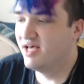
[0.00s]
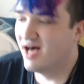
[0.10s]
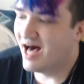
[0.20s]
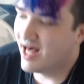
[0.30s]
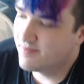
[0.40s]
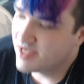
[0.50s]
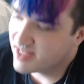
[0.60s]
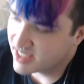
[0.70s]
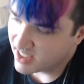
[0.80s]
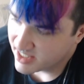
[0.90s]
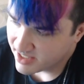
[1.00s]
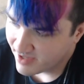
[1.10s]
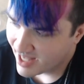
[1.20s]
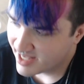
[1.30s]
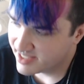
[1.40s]
And then it also
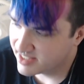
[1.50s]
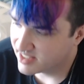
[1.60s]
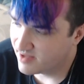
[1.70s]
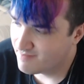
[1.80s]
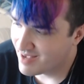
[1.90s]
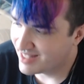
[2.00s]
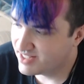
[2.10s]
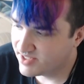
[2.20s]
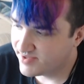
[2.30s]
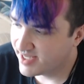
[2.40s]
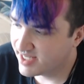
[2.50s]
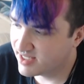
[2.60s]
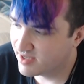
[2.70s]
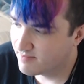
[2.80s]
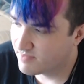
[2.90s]
has
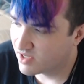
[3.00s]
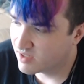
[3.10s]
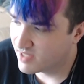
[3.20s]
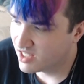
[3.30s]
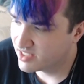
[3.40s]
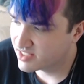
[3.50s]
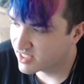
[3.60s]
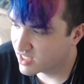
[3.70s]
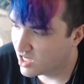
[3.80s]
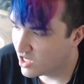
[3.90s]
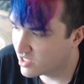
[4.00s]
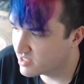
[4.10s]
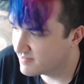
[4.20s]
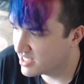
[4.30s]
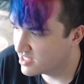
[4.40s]
benzoin, bergamot,
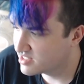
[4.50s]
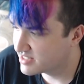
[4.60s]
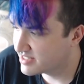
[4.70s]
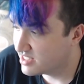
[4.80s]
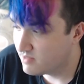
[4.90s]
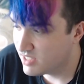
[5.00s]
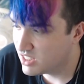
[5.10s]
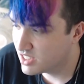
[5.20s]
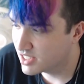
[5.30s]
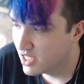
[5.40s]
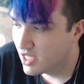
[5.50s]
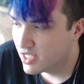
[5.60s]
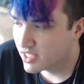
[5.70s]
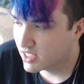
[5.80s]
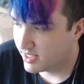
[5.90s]
cardamom, cinnamon,
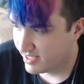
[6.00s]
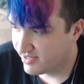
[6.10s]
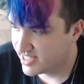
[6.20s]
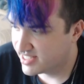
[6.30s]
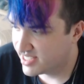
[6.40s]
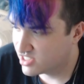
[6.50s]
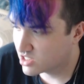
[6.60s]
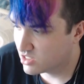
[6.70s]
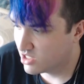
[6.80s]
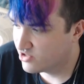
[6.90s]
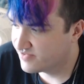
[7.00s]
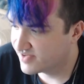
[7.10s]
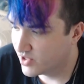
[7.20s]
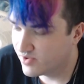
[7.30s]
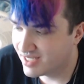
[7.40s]
clary sage,
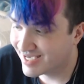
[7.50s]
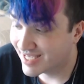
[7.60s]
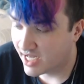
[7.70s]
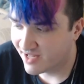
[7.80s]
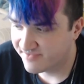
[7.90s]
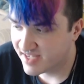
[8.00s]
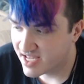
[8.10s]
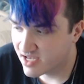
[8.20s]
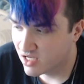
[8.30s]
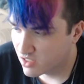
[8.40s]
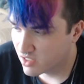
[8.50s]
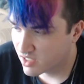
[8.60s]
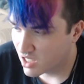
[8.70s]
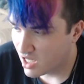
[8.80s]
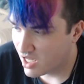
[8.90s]
clove, coconut coffee,
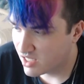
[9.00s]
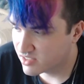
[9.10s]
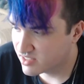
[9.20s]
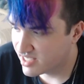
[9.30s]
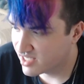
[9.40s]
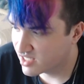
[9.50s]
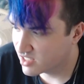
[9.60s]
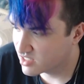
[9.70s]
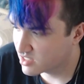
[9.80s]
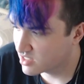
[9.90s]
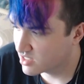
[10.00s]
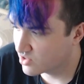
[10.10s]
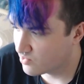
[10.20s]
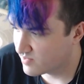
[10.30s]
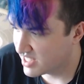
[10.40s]
cognac
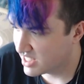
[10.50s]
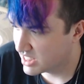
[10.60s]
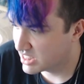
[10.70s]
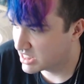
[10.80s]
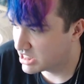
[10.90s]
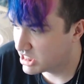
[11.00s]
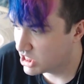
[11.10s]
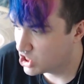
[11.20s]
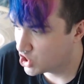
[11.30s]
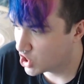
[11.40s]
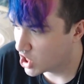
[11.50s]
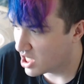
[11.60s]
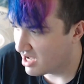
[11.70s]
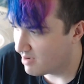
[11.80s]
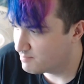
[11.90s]
green, ginger,
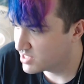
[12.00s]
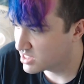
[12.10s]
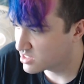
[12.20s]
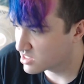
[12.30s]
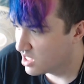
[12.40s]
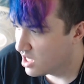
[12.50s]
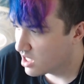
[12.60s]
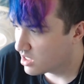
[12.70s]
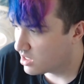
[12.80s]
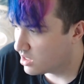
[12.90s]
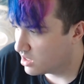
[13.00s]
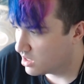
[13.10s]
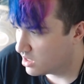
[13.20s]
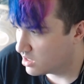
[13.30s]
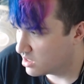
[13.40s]
hops,
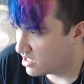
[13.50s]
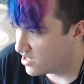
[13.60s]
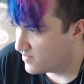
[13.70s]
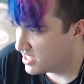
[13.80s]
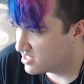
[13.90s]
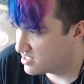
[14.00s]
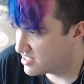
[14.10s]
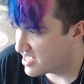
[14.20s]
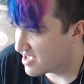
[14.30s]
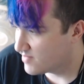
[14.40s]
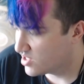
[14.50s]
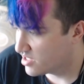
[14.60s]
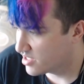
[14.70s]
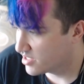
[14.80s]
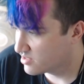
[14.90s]
liquid
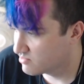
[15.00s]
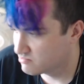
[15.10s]
damar,